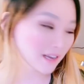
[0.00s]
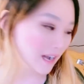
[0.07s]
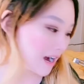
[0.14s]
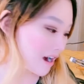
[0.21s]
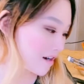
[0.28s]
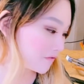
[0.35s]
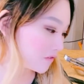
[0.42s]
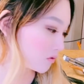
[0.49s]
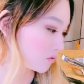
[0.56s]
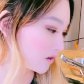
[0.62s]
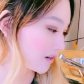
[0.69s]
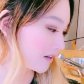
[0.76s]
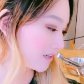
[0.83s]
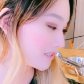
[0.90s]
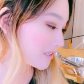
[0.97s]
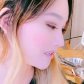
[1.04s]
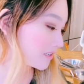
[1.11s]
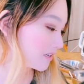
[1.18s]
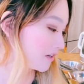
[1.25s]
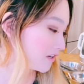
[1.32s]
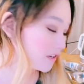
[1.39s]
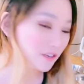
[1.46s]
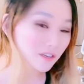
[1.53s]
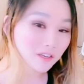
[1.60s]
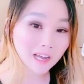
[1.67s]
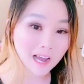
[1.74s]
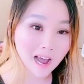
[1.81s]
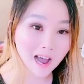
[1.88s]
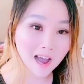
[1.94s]
afterwards, you
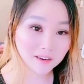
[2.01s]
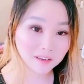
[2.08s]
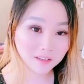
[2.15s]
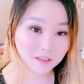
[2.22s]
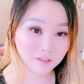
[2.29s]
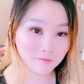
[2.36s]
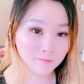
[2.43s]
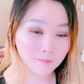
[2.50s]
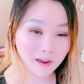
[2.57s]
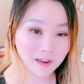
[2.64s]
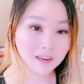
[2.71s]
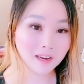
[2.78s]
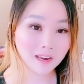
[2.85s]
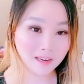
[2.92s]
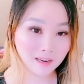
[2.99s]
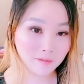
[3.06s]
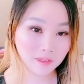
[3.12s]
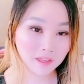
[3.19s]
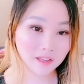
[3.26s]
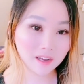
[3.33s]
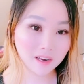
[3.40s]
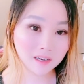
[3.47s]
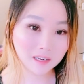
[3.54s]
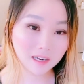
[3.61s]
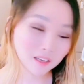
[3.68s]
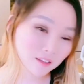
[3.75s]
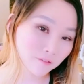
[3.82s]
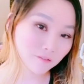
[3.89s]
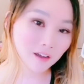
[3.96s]
add the meat and everything in,
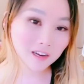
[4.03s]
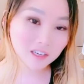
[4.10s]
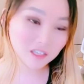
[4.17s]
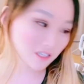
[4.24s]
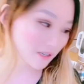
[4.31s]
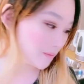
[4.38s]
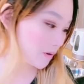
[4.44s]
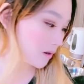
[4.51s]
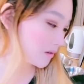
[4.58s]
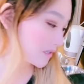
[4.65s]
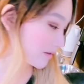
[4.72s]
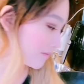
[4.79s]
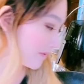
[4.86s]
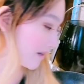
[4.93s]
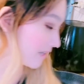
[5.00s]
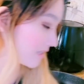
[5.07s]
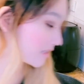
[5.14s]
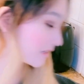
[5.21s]
like the vegetables, the meat,